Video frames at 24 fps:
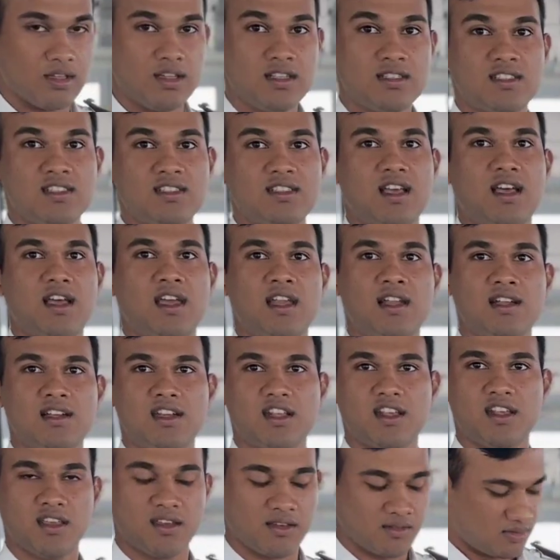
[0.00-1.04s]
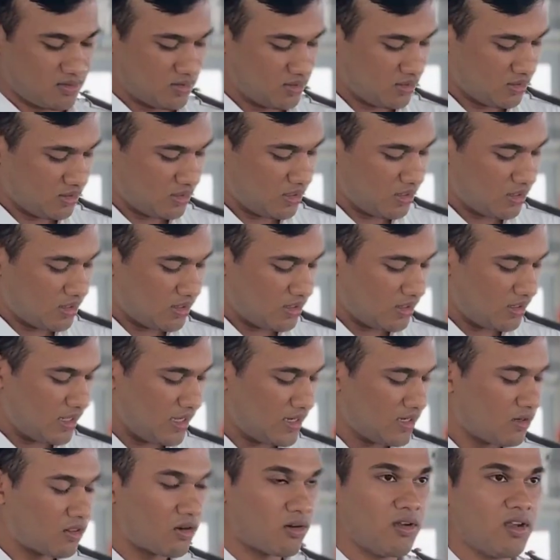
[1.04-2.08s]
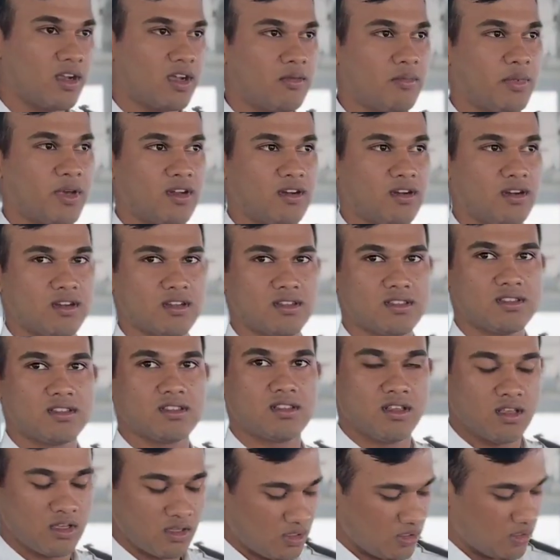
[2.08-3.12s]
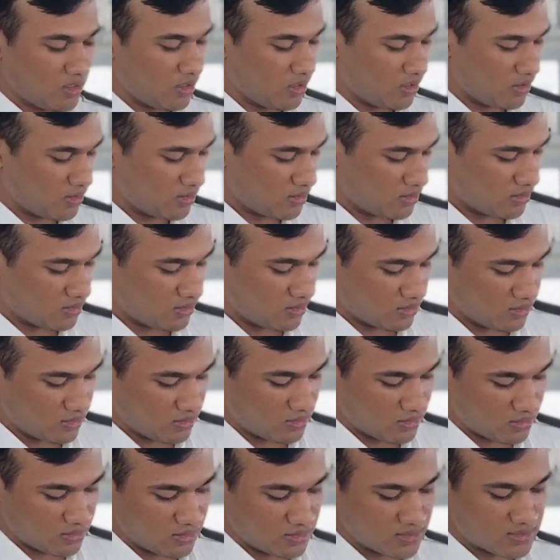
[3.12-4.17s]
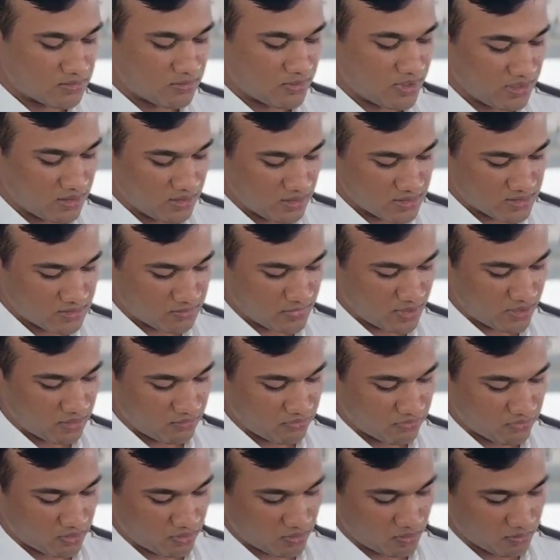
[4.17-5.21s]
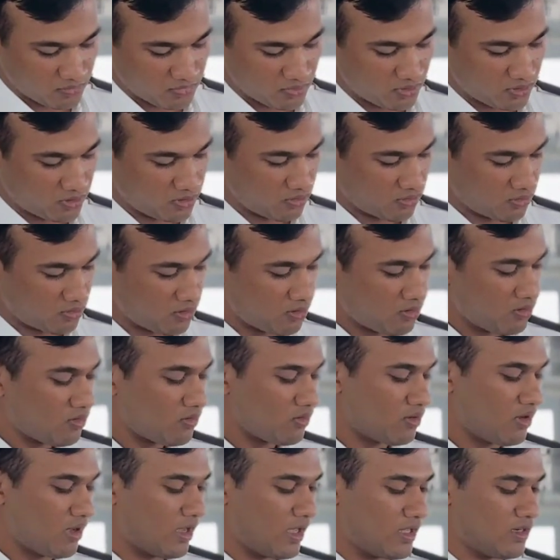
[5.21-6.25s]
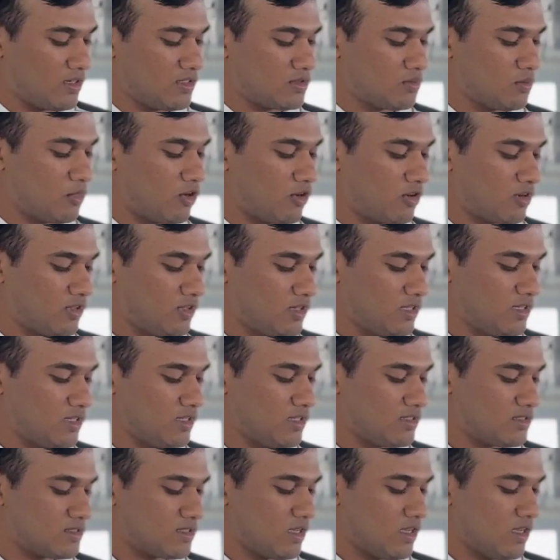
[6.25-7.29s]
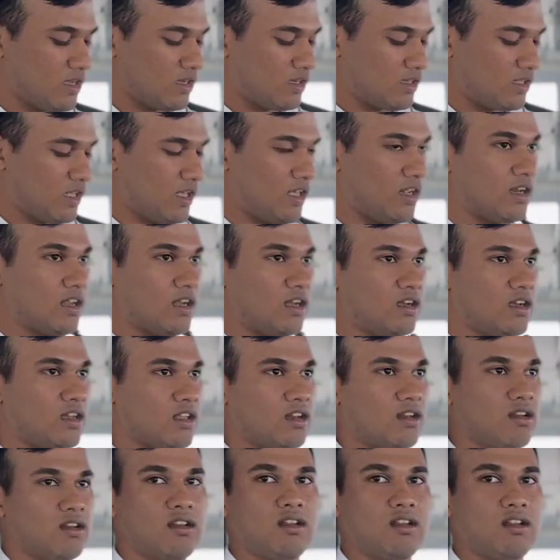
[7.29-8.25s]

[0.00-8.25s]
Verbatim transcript: this is our LTA, line throwing apparatus. This one is made from Curio and its model is K19.